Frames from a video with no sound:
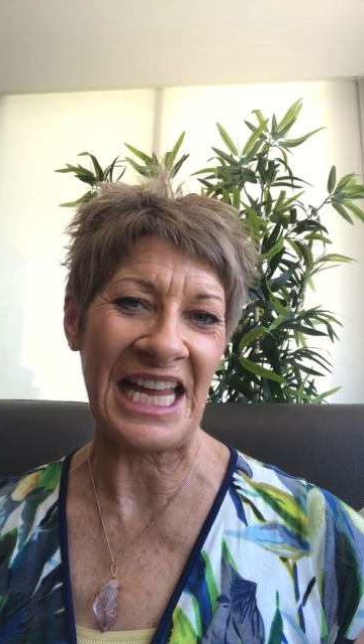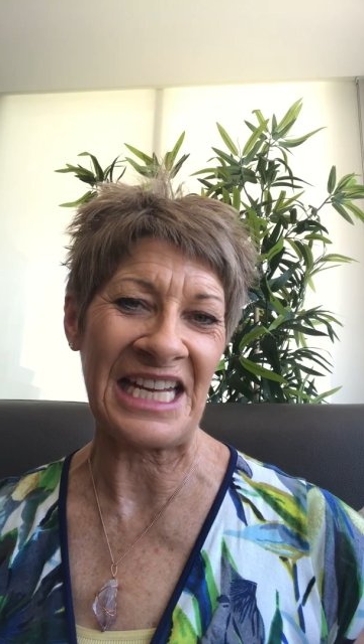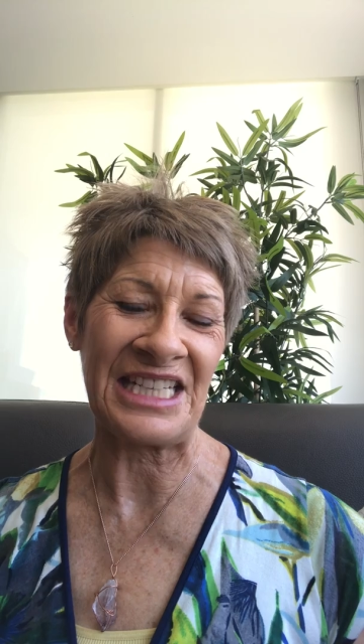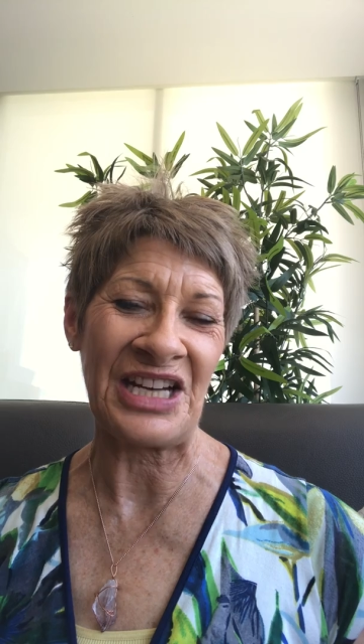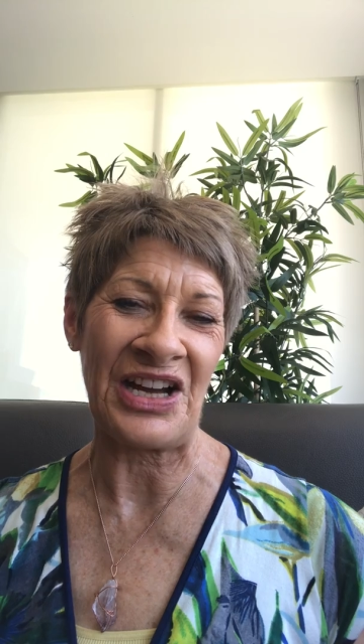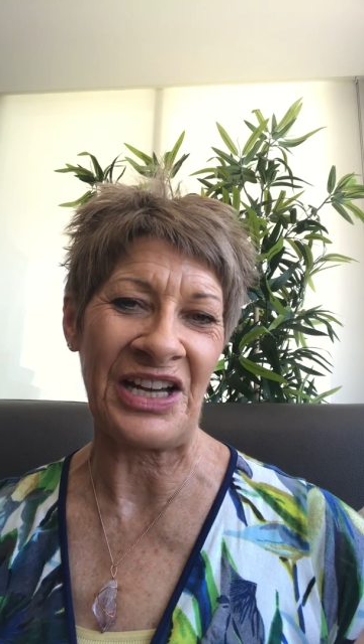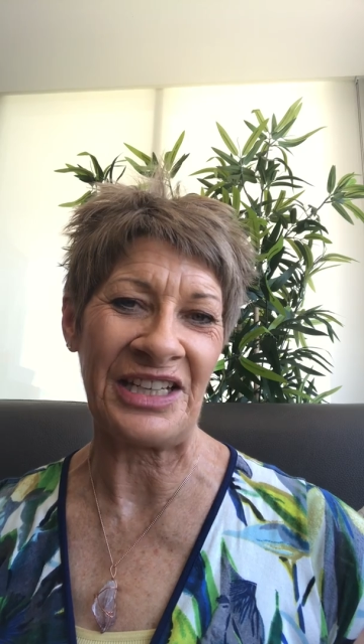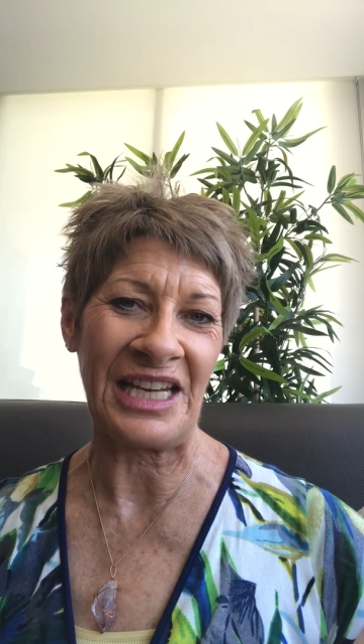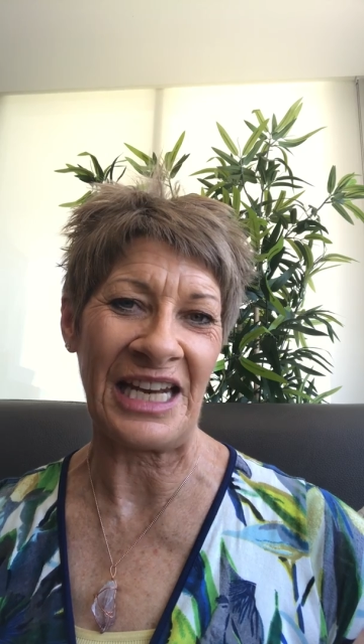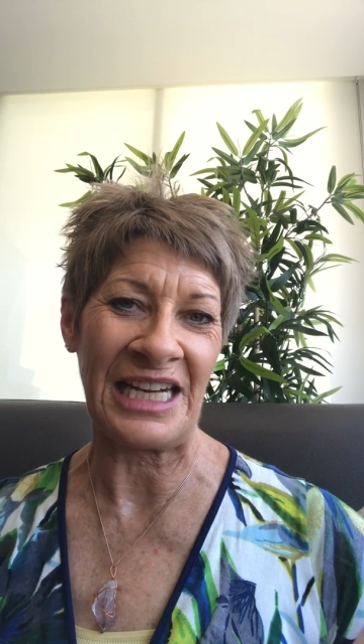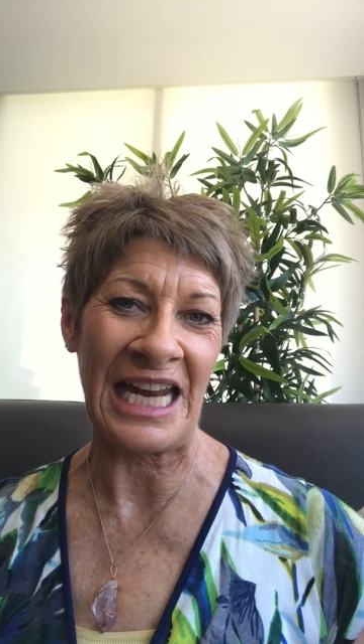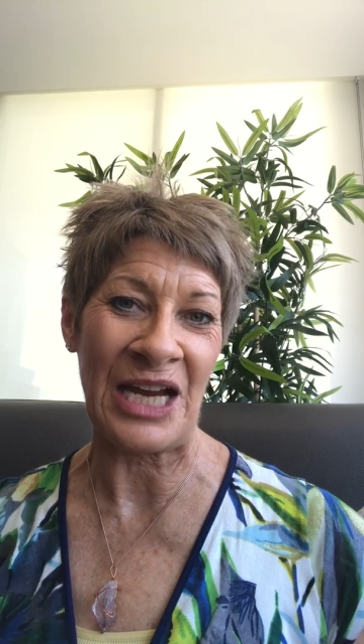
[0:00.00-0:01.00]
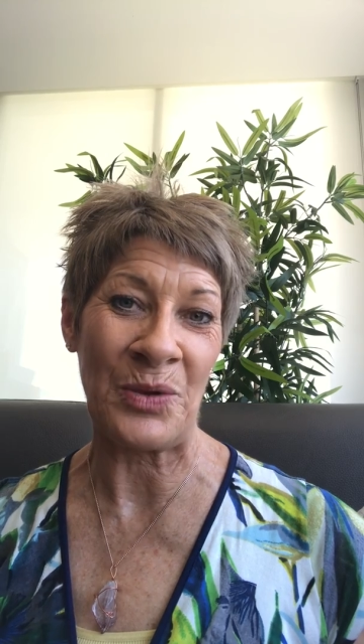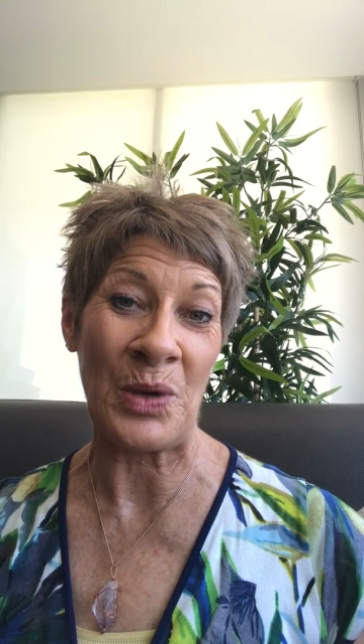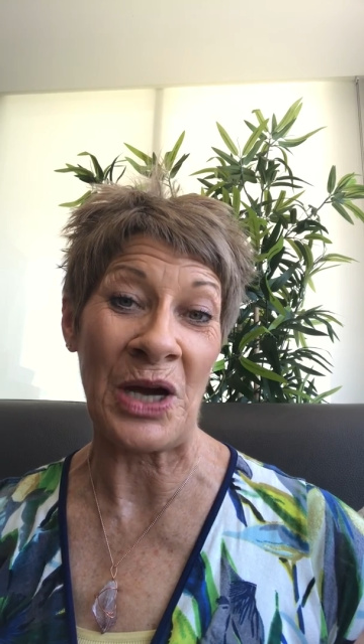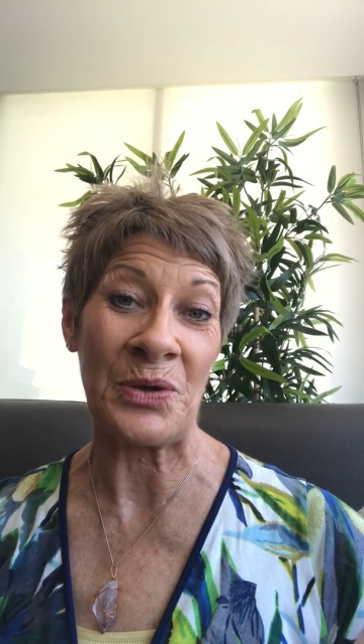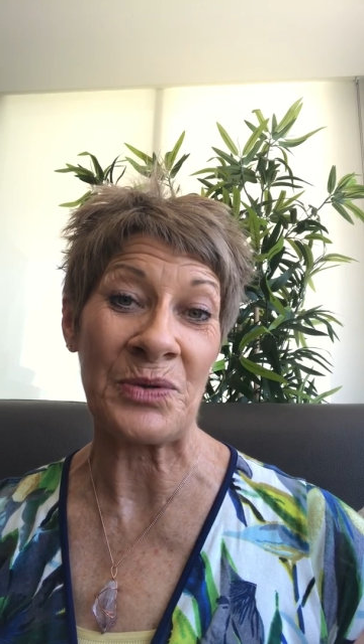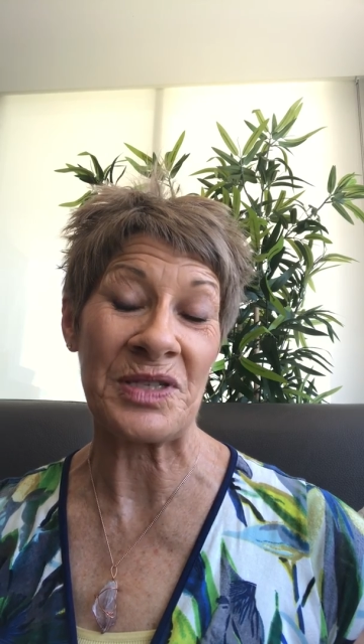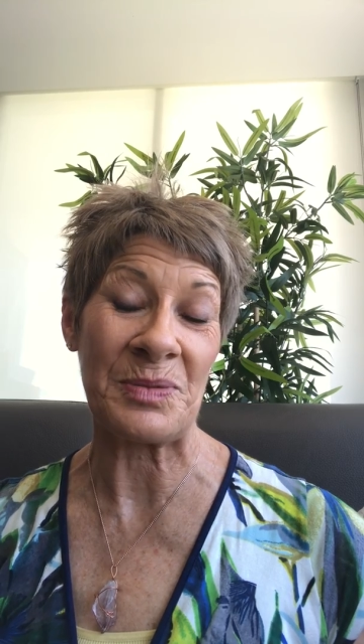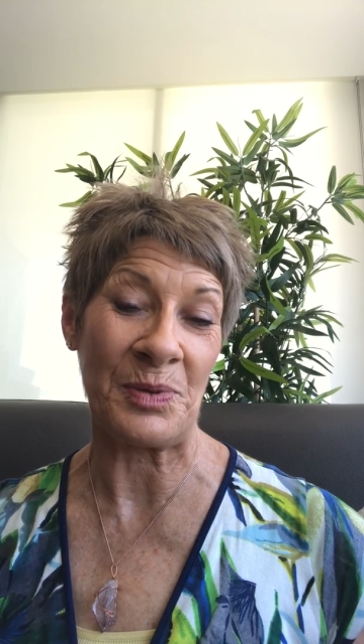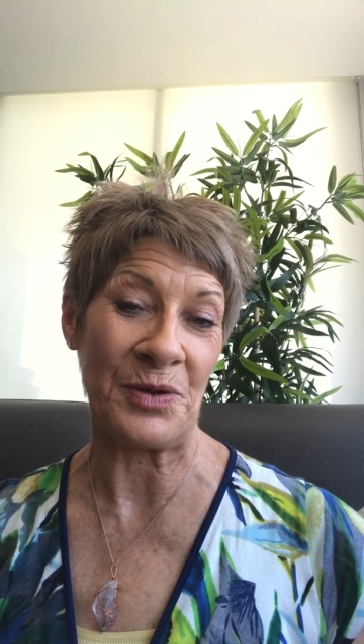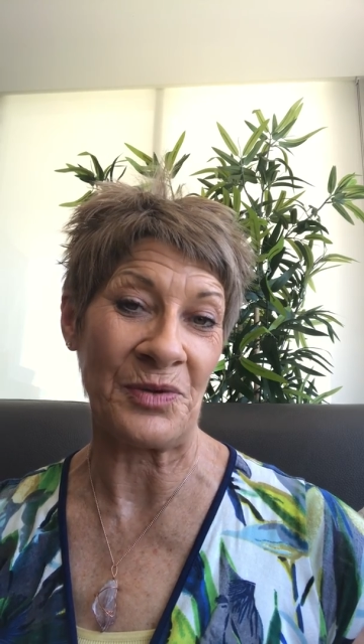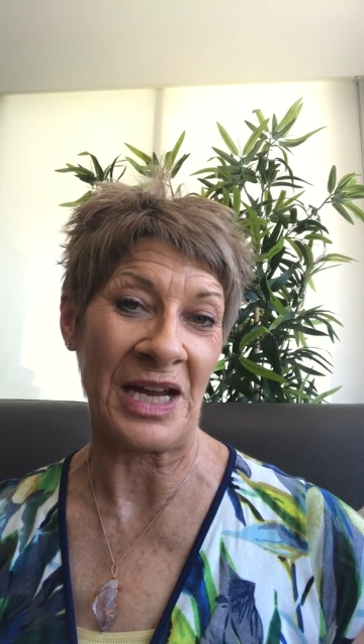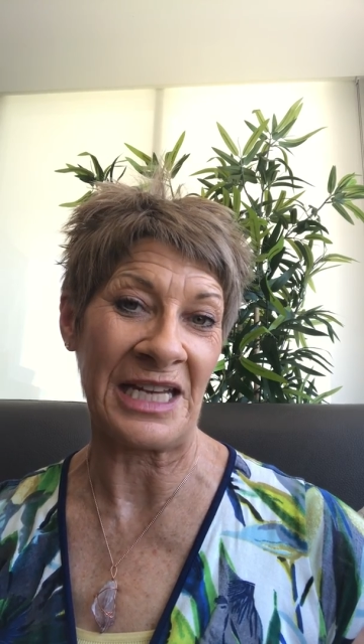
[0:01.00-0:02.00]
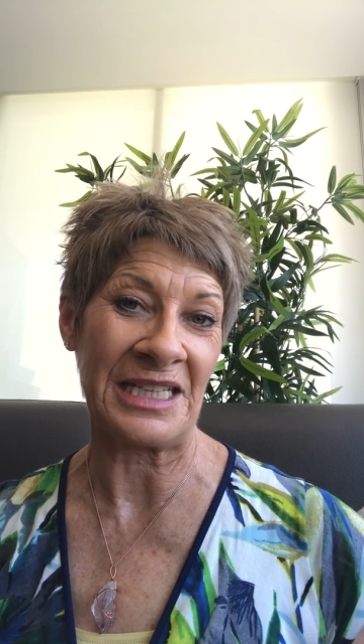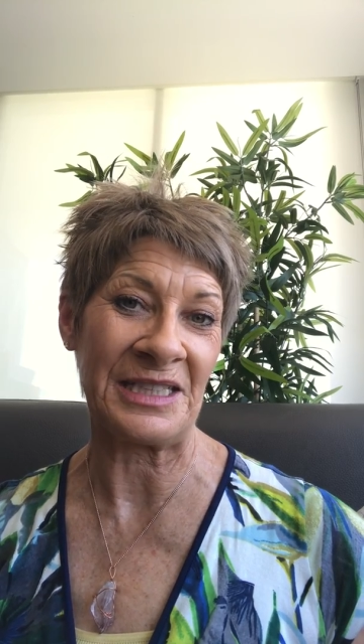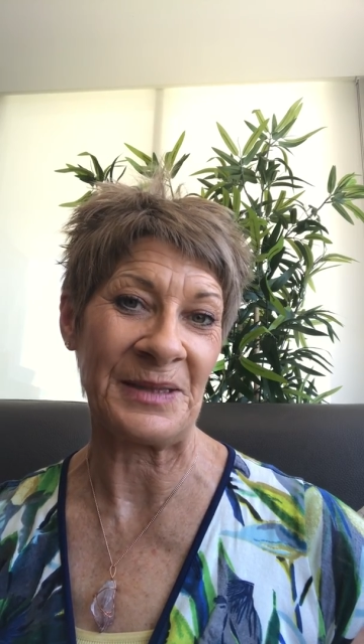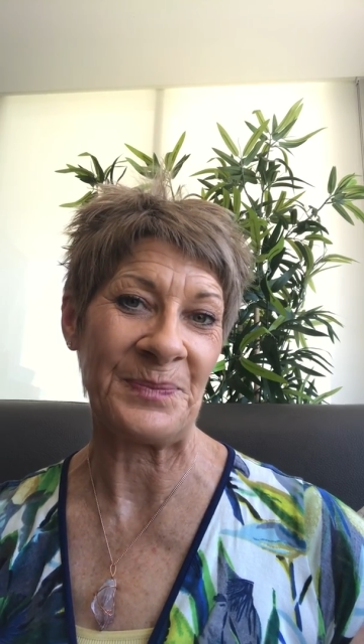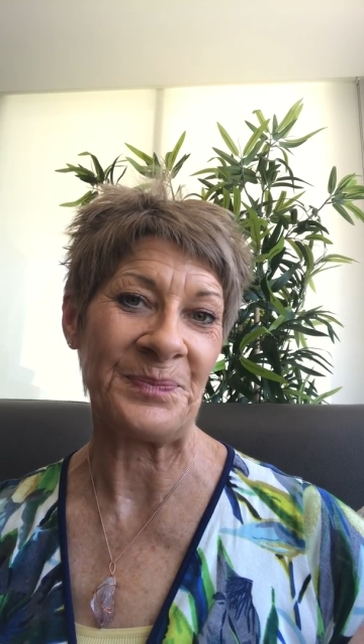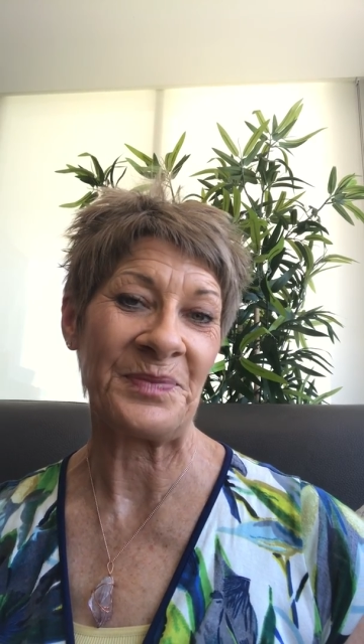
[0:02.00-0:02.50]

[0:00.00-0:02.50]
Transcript: at 9 Langwells Parade.